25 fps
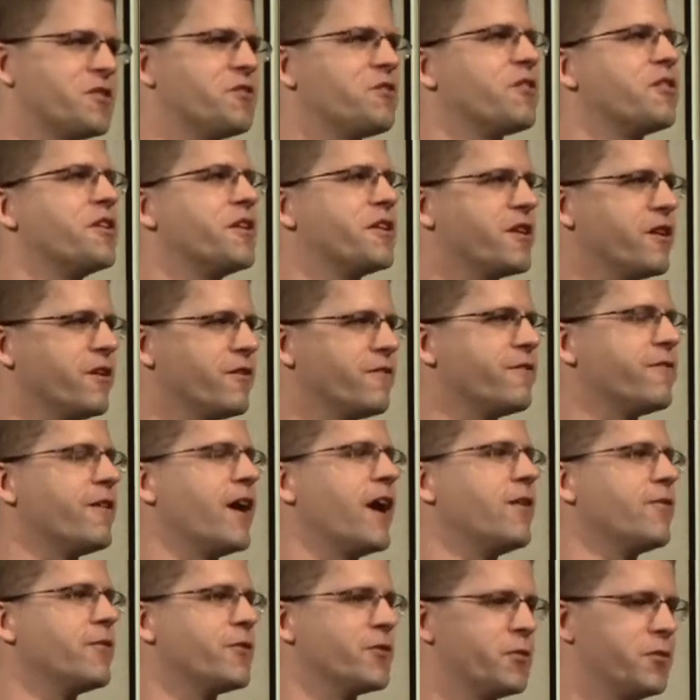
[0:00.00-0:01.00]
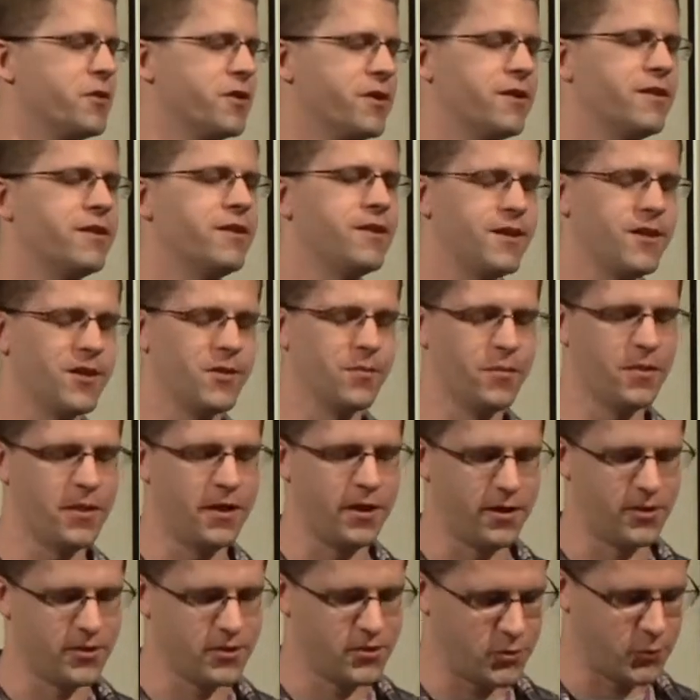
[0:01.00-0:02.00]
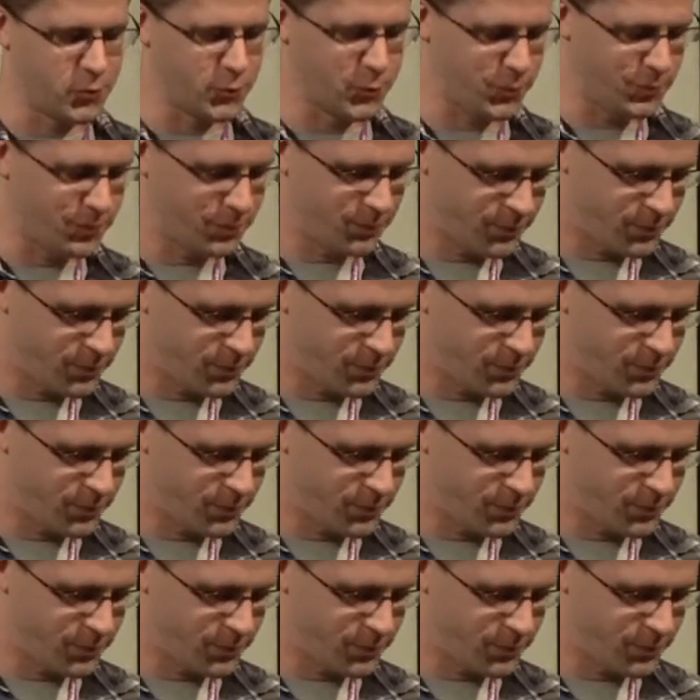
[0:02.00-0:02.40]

a learning curve for everyone um, there too.